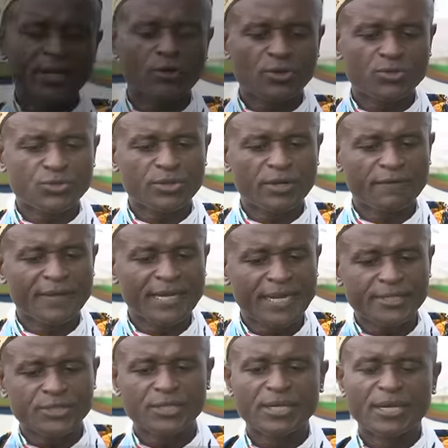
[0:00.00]
I go to the
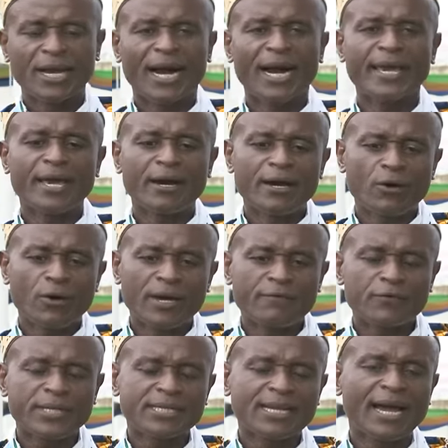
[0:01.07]
village, I
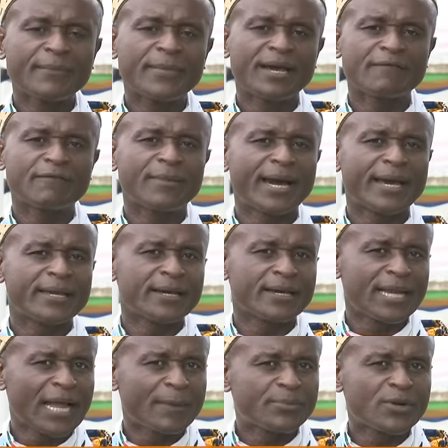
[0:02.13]
every time have my
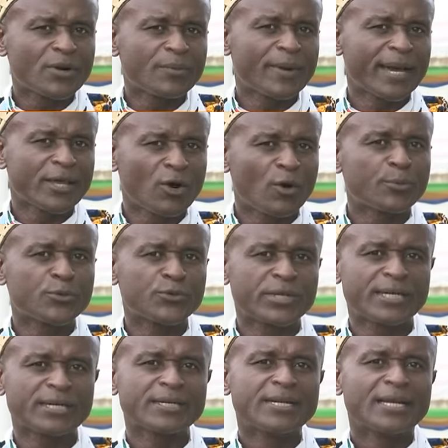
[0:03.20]
uh, laptop, my
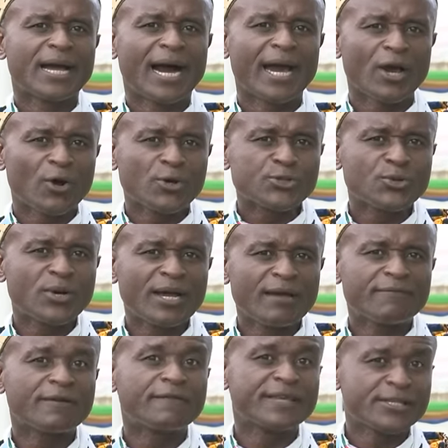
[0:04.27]
computer, I also
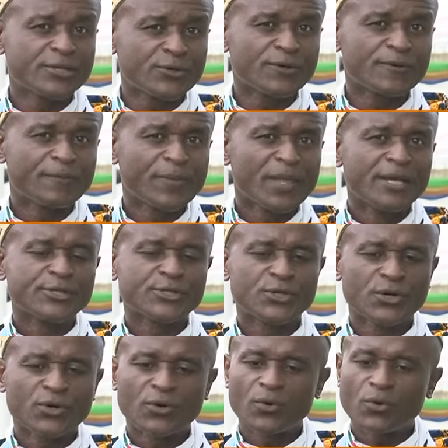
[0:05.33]
have a video.
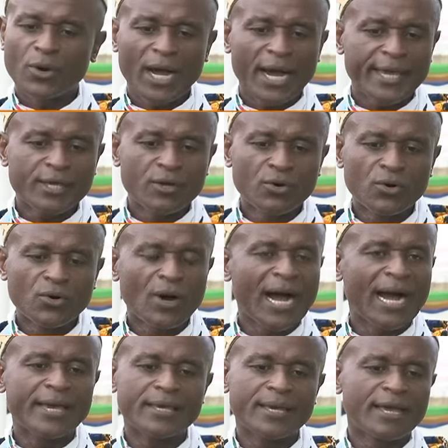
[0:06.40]
So I go,
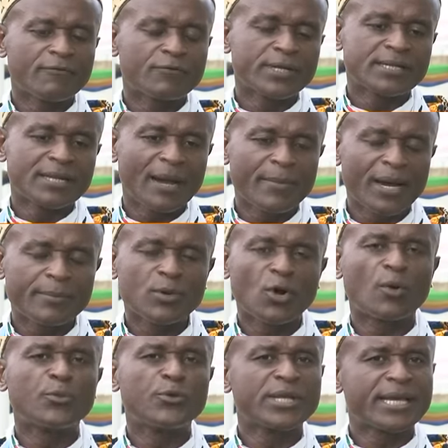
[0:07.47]
I, every time I'm
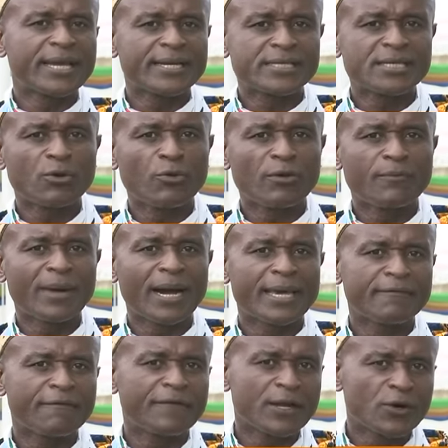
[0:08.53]
communicating with
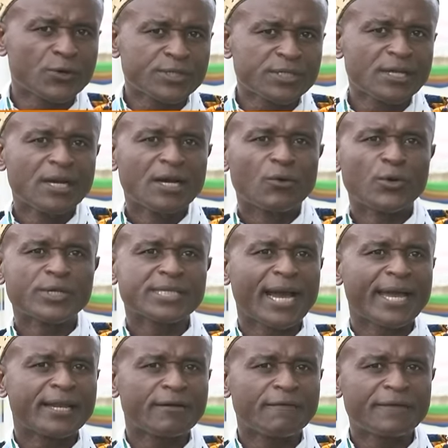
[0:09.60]
my fellows, which
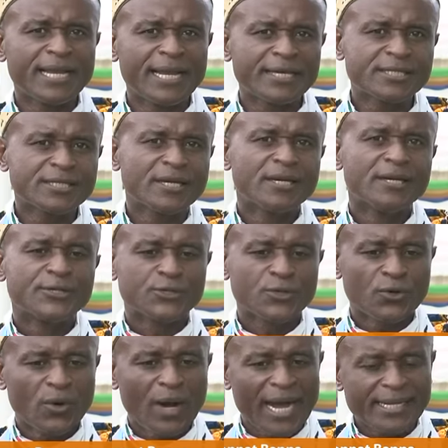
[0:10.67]
are in the village,
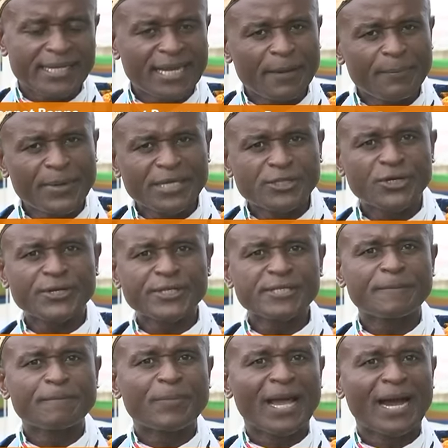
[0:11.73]
so I take
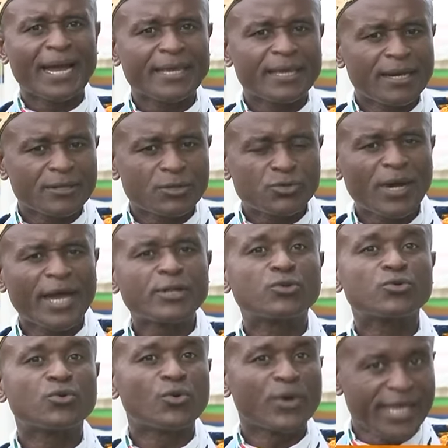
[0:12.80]
pictures, I uh, try
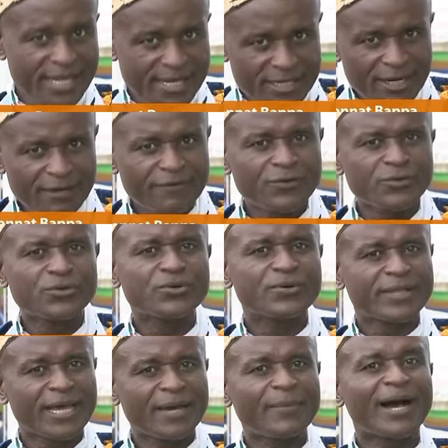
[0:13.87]
to interview
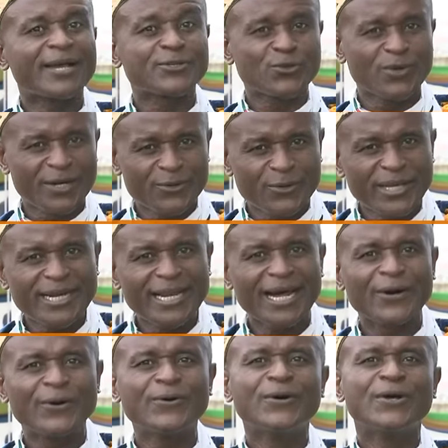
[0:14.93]
them as you are doing
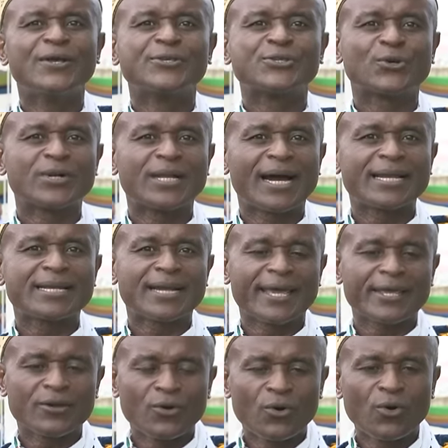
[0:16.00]
now, so that
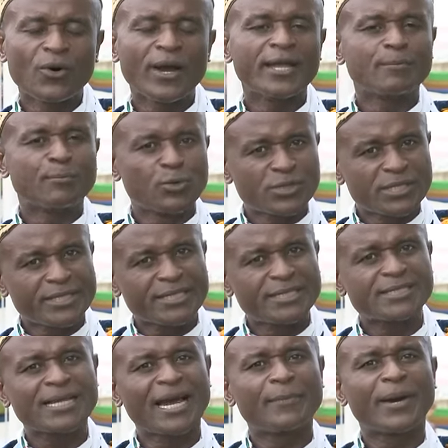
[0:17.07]
I go and put it
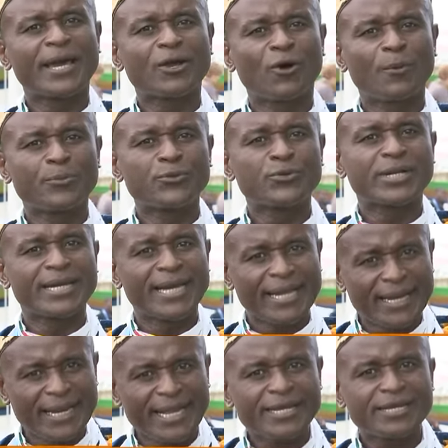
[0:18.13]
inside my computer
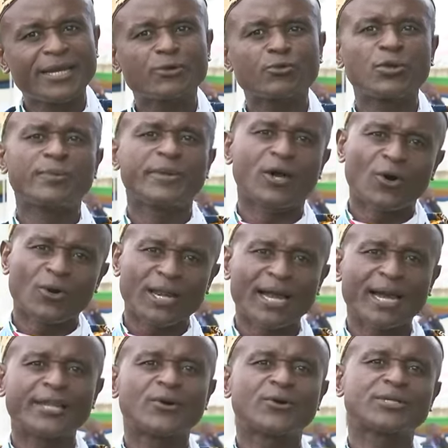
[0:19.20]
and later it will be
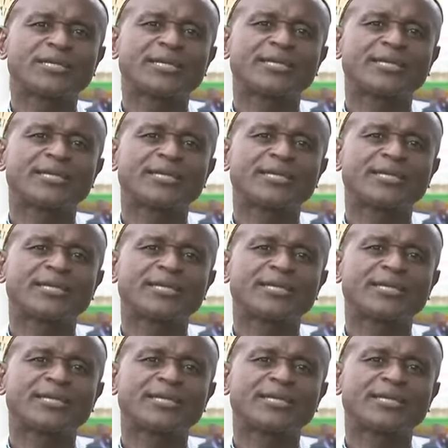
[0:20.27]
online on